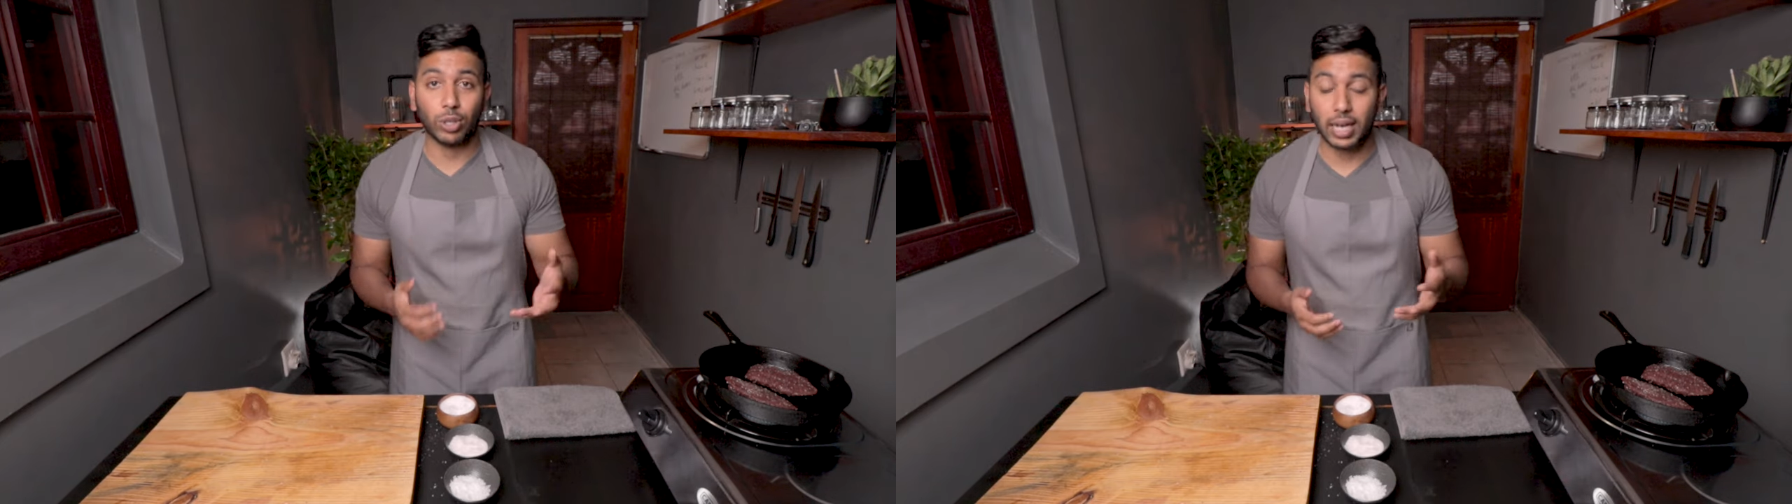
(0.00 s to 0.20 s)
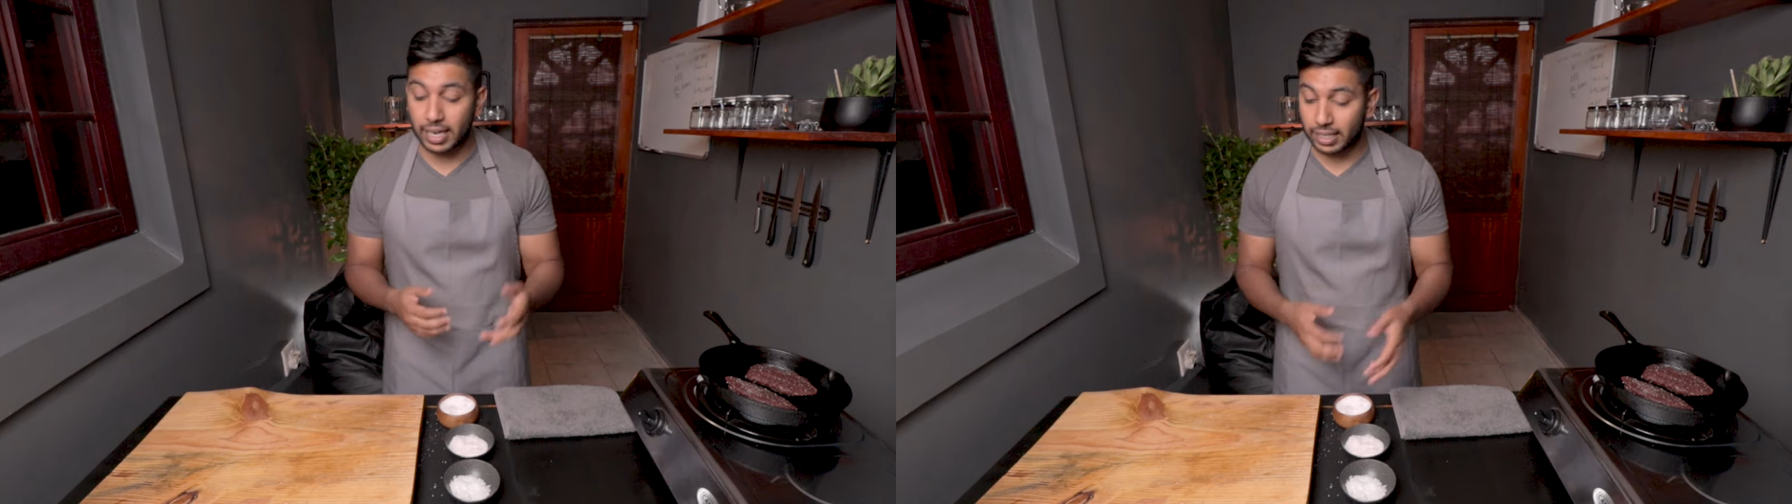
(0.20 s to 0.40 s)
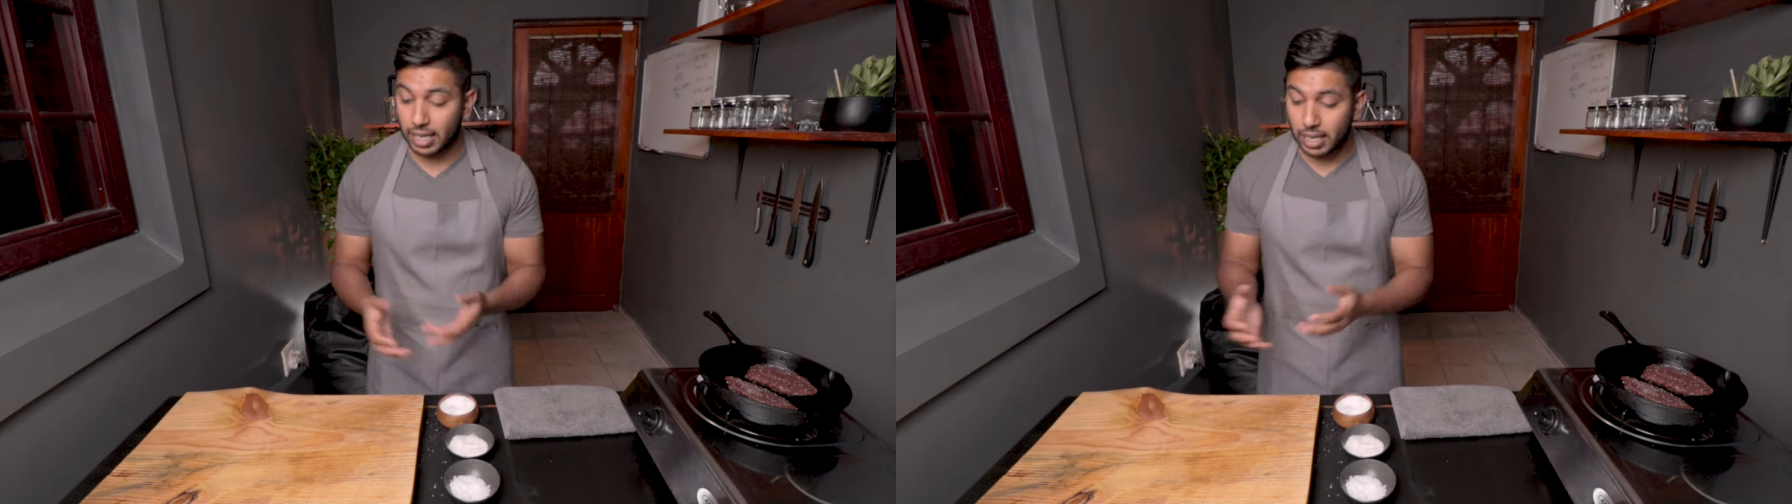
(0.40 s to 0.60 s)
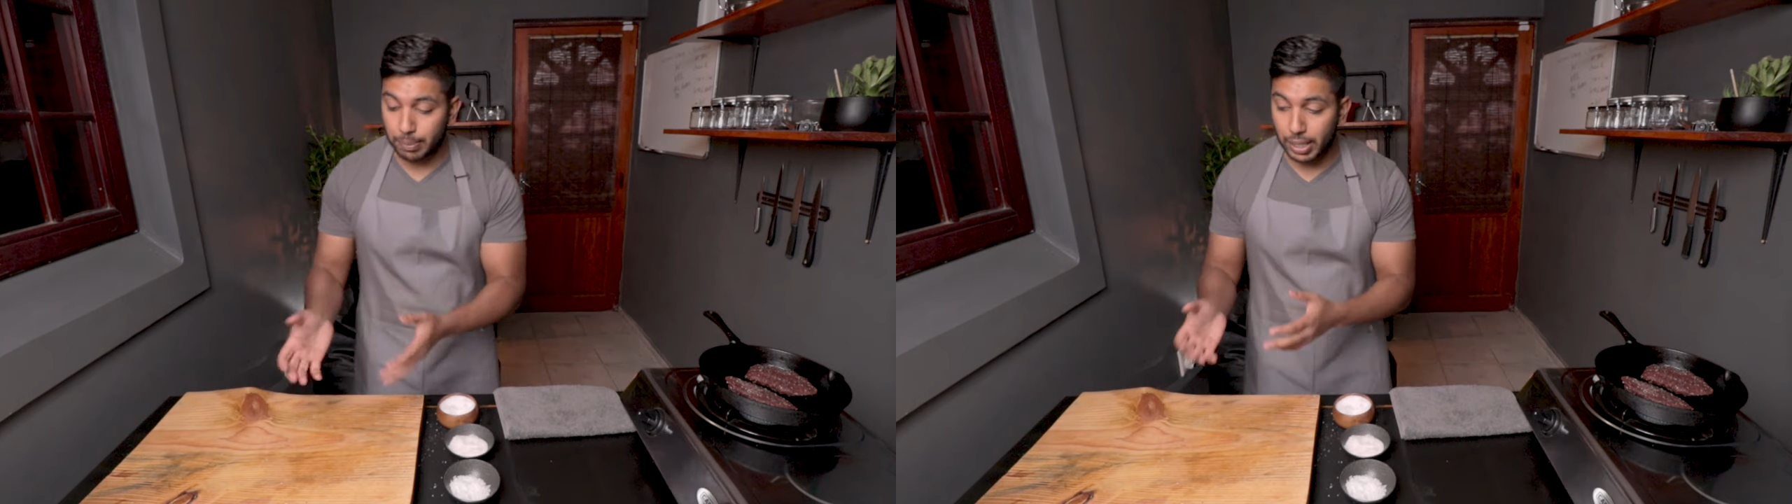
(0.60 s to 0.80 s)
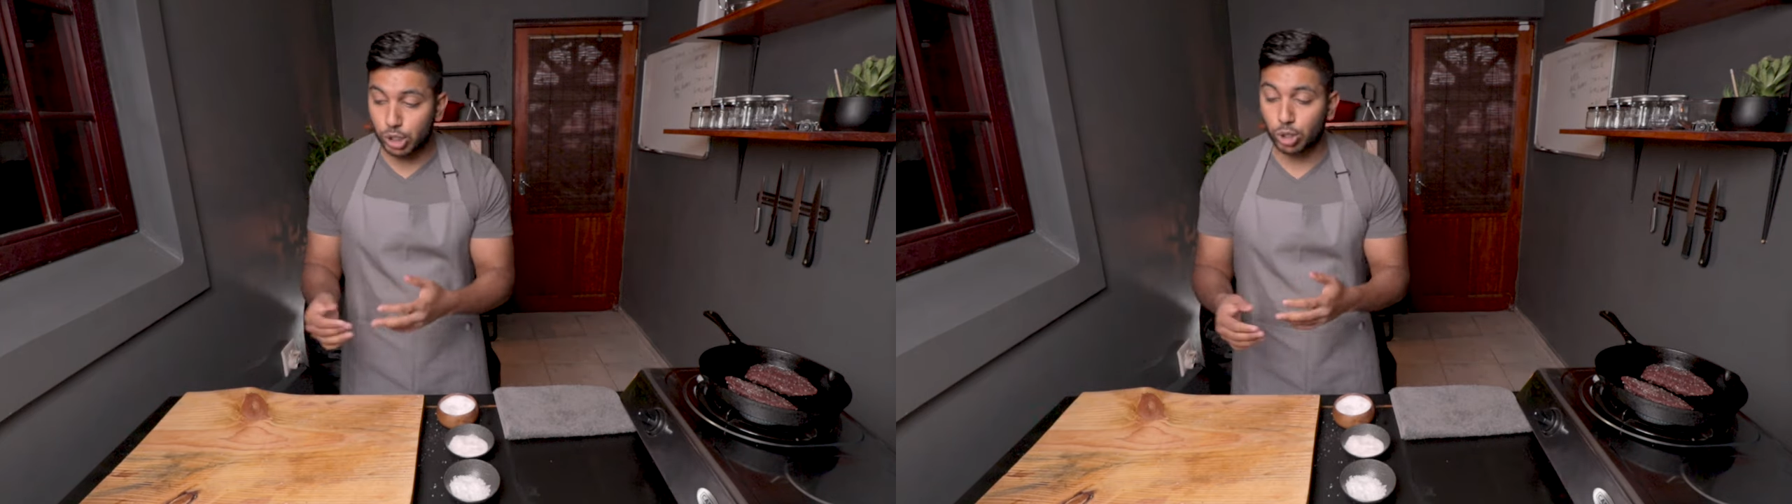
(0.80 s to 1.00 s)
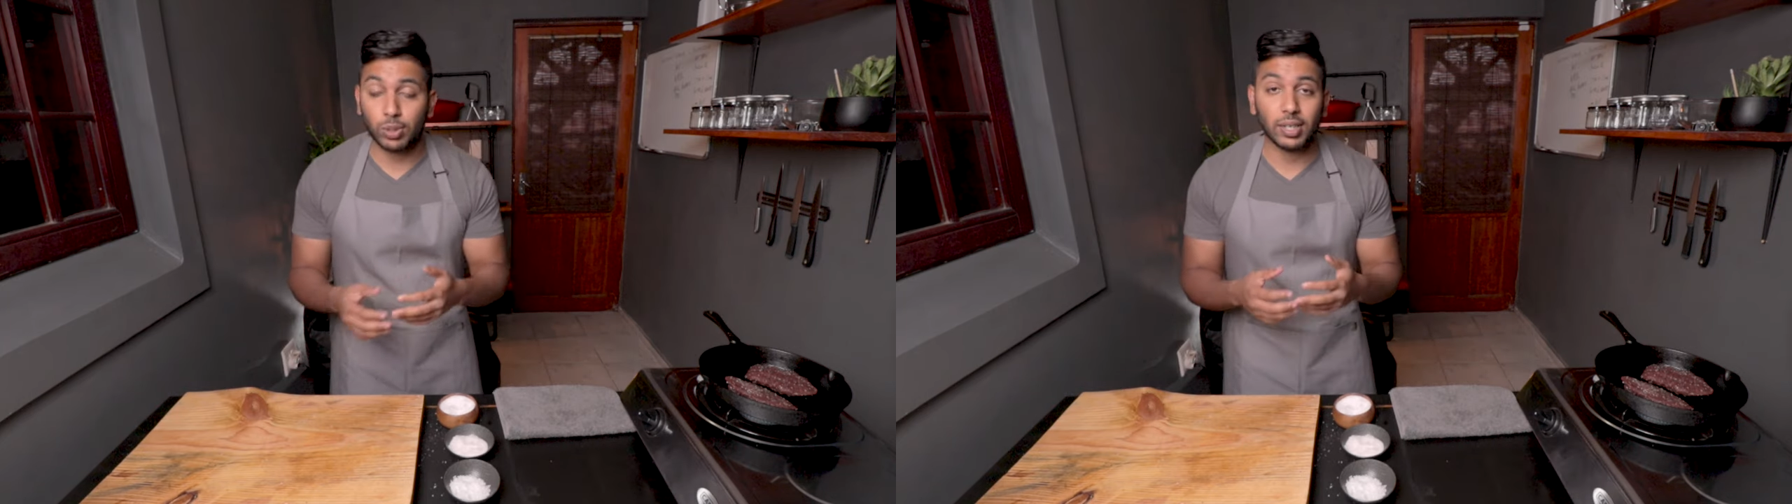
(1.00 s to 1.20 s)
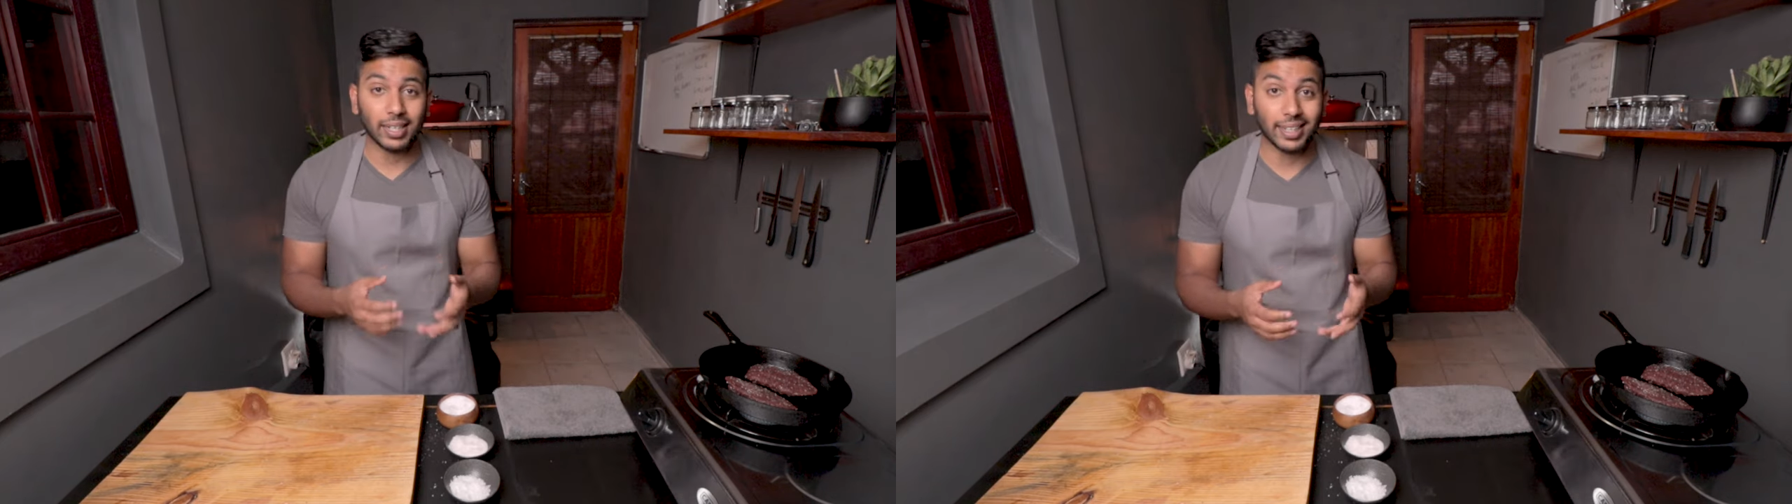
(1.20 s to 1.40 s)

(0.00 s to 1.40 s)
your garlic. Make sure